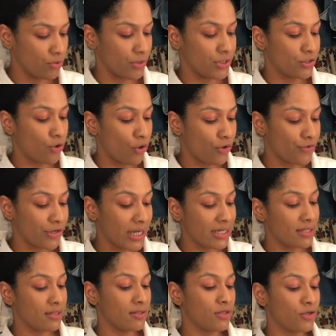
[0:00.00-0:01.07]
it's called
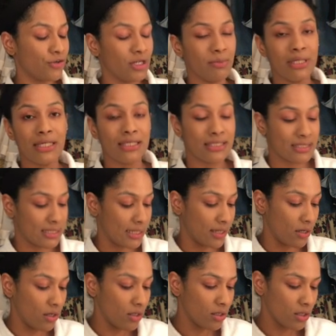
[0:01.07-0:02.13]
Radiant Creamy
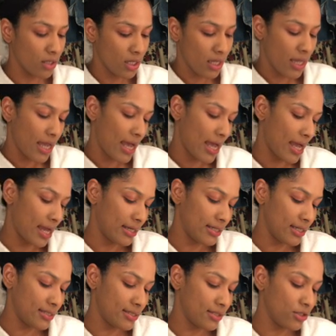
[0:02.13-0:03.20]
Concealer, and
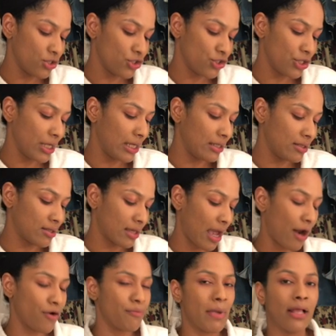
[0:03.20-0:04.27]
it's in the shade
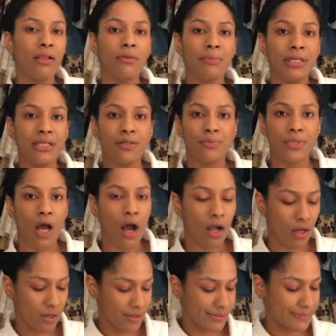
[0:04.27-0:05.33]
Caramel, medium
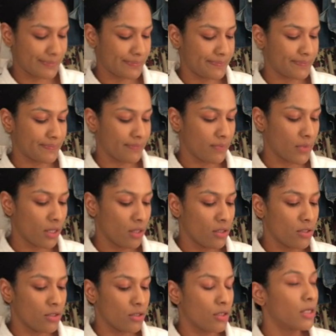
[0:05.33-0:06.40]
dark.
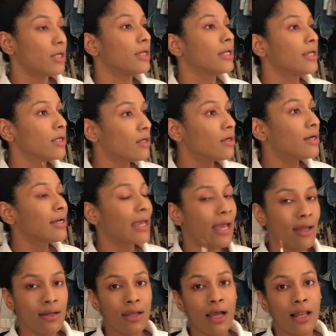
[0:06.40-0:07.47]
Here
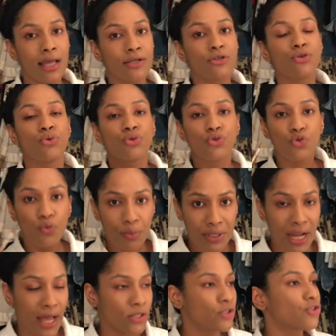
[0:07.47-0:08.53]
again, I like to go super
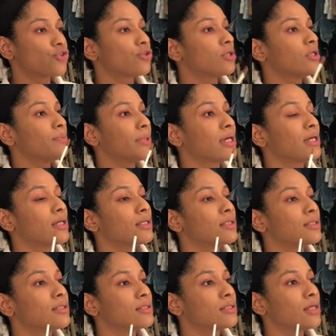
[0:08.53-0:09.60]
natural
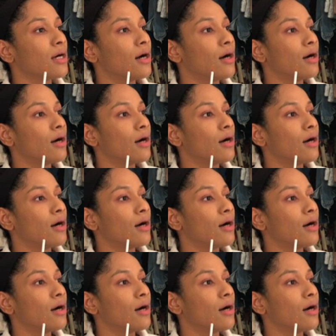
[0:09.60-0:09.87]
because